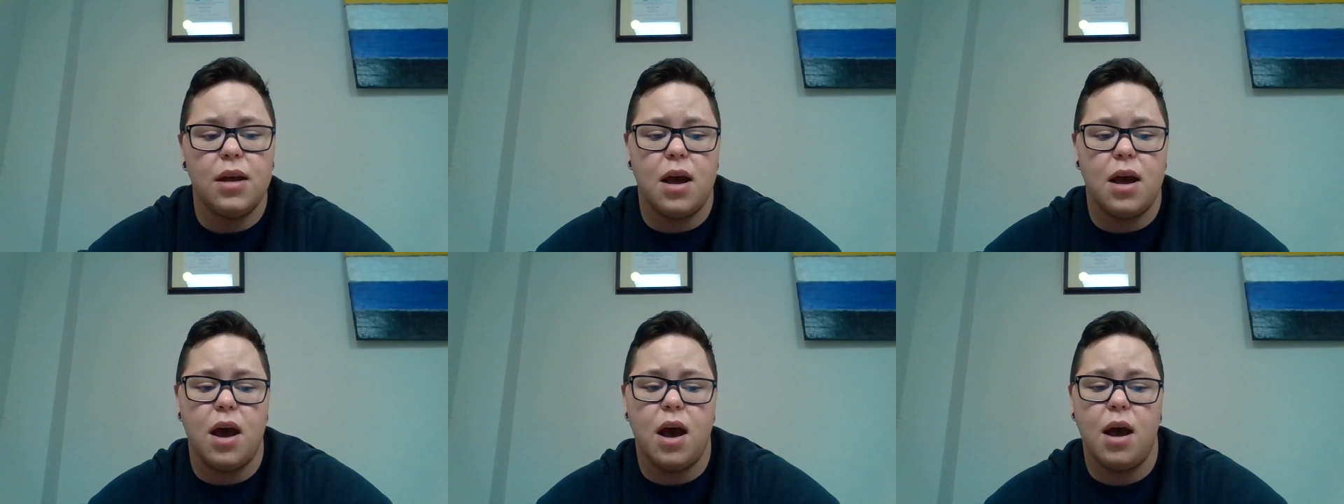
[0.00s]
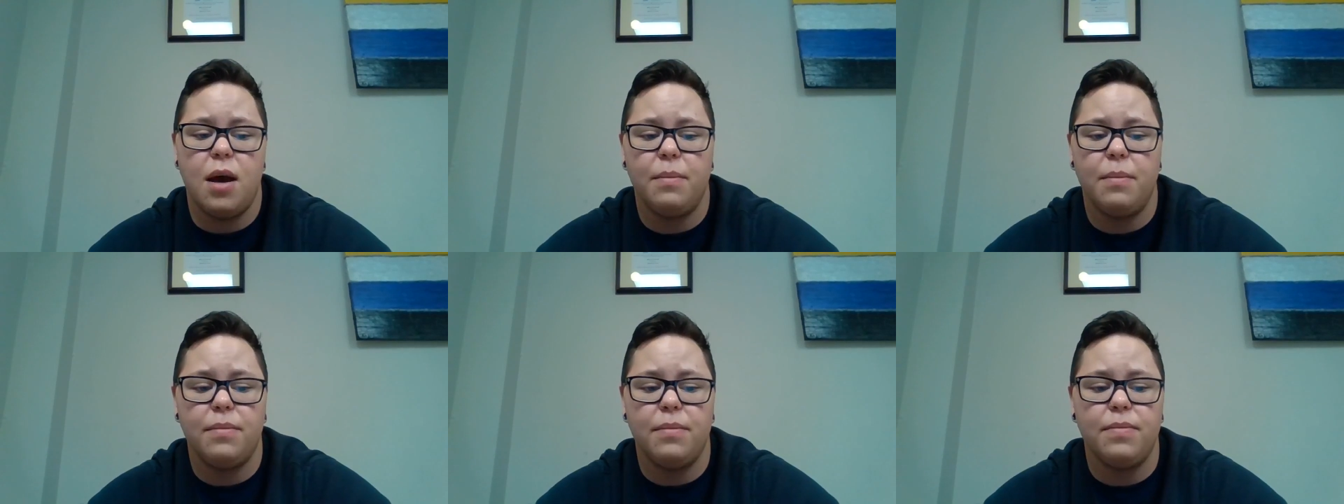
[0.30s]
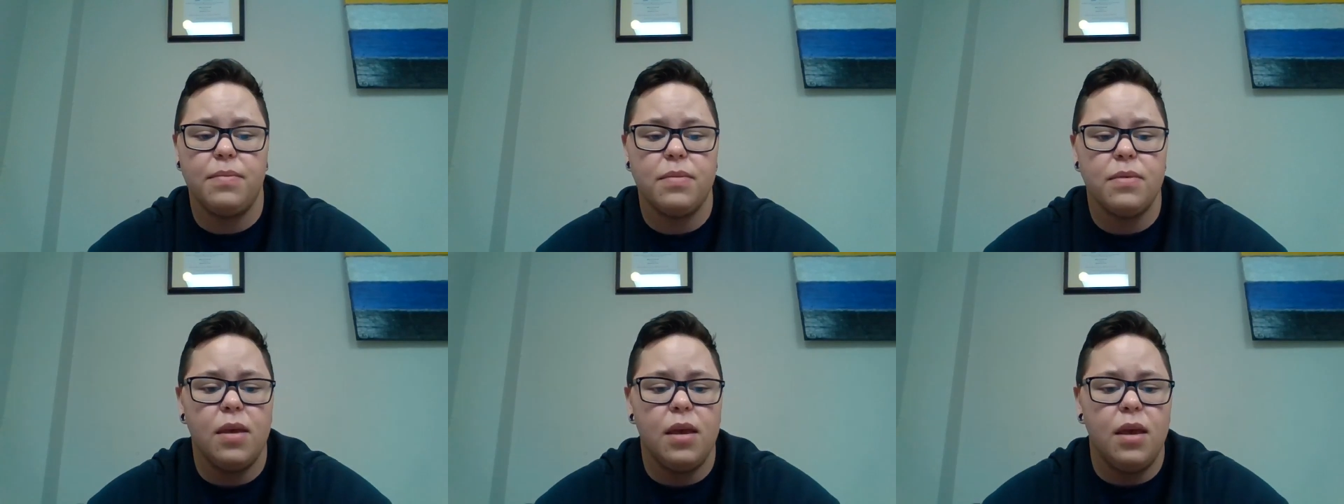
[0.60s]

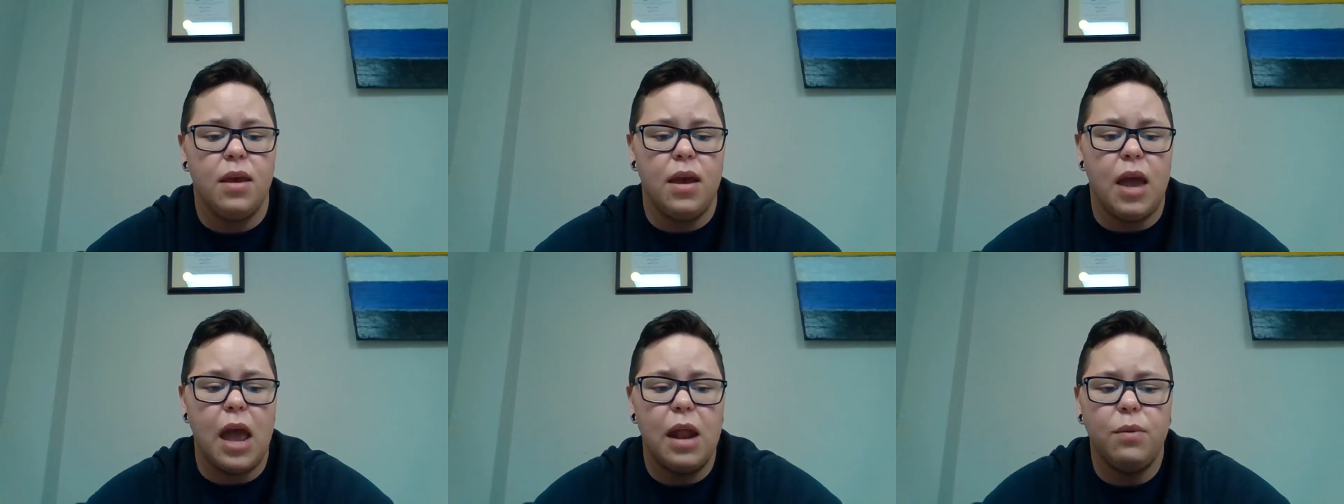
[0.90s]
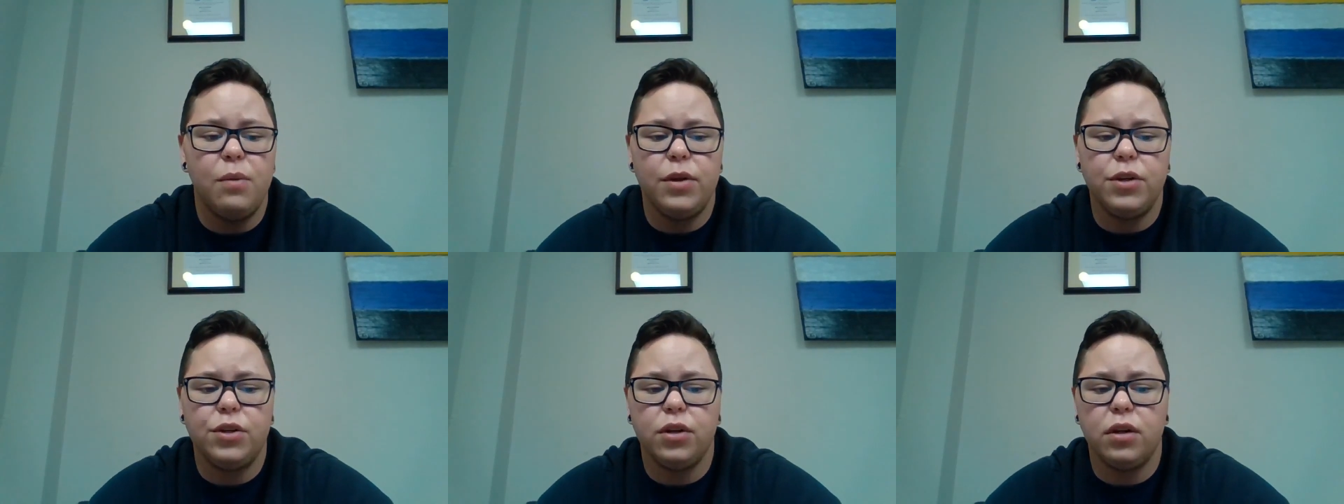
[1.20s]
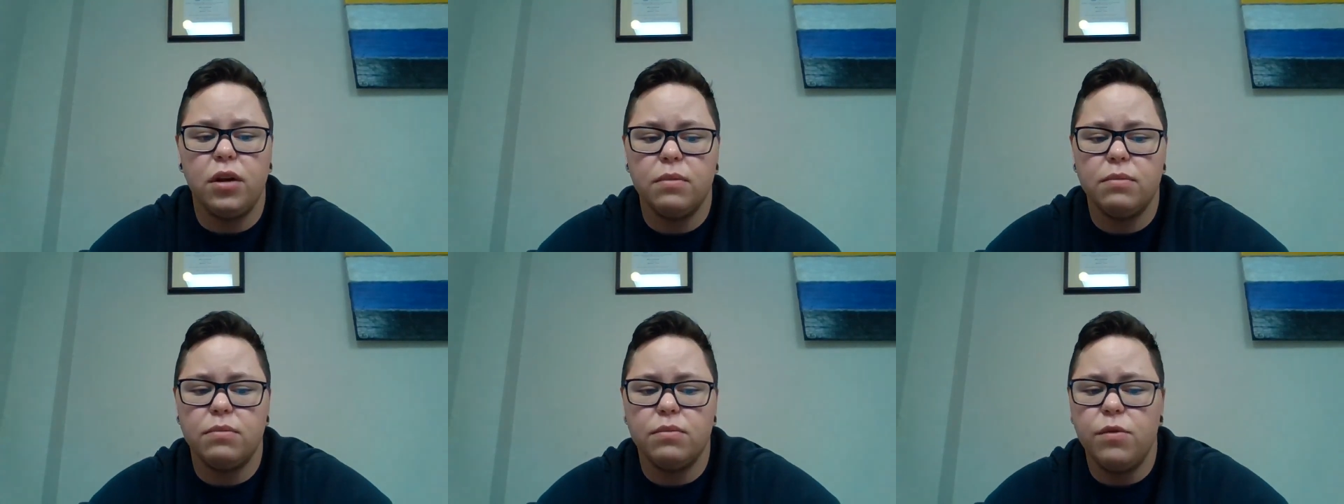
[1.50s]
And we
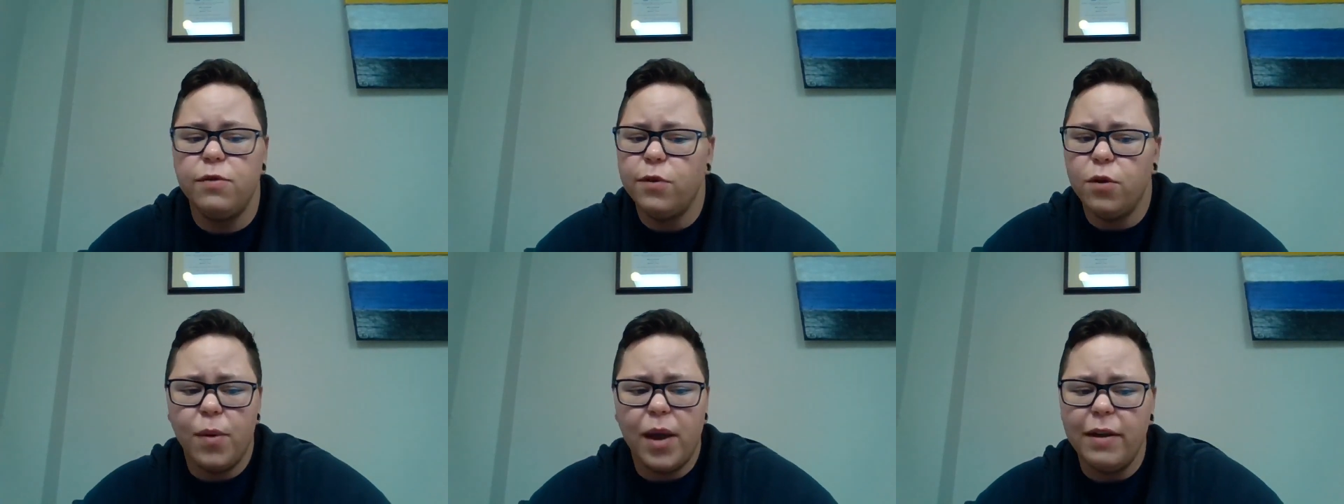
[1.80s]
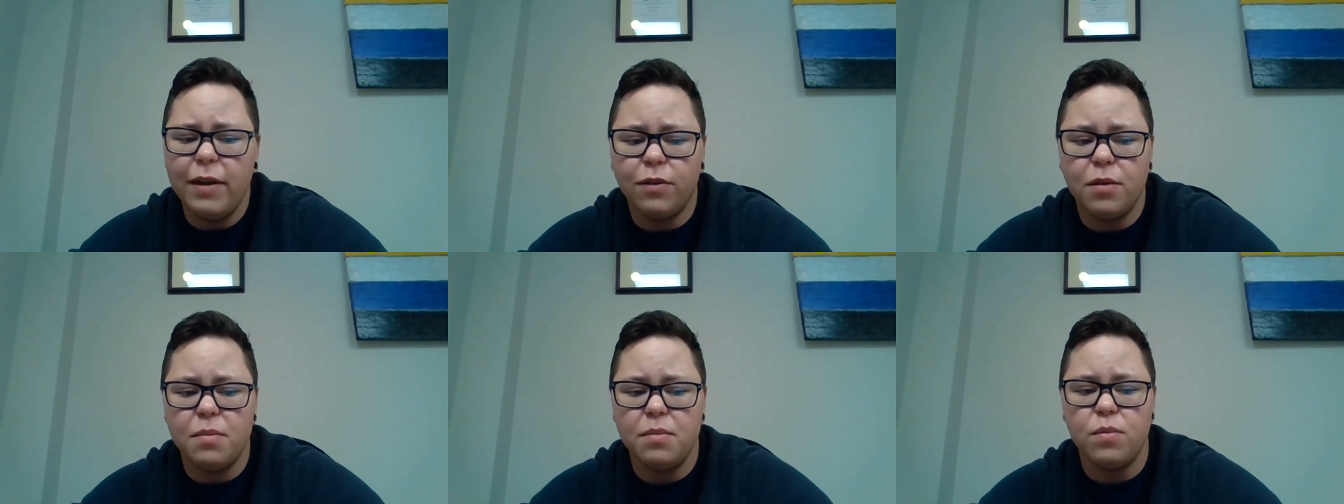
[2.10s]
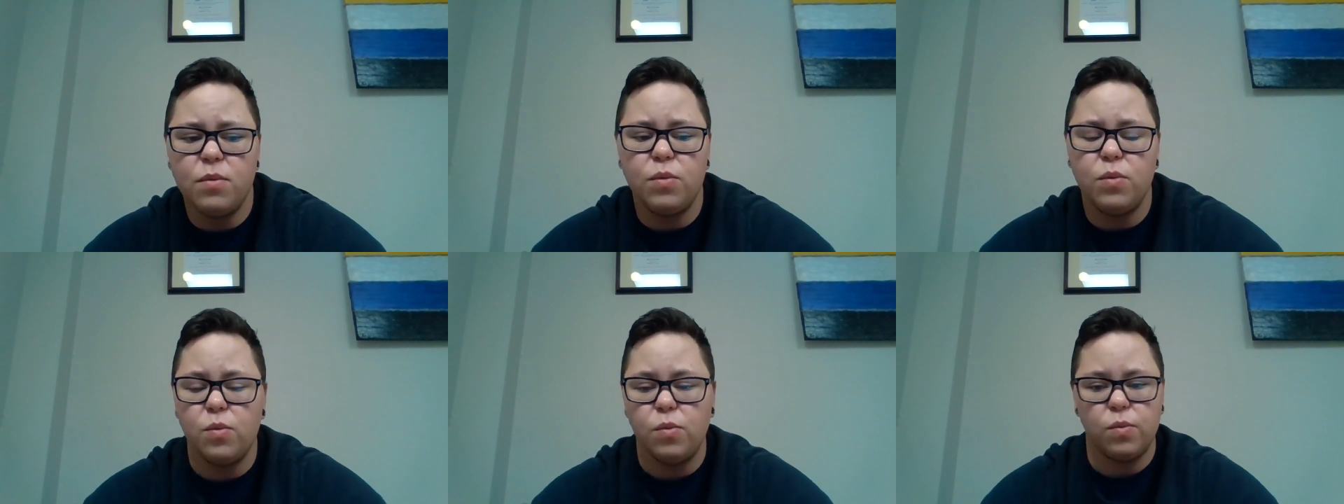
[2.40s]
should move away
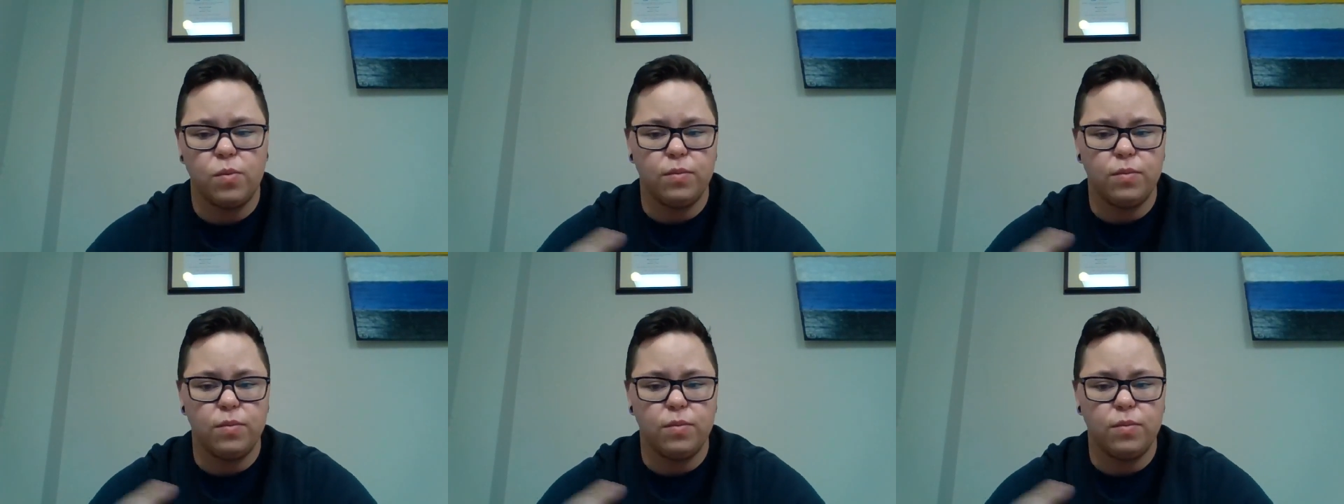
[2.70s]
from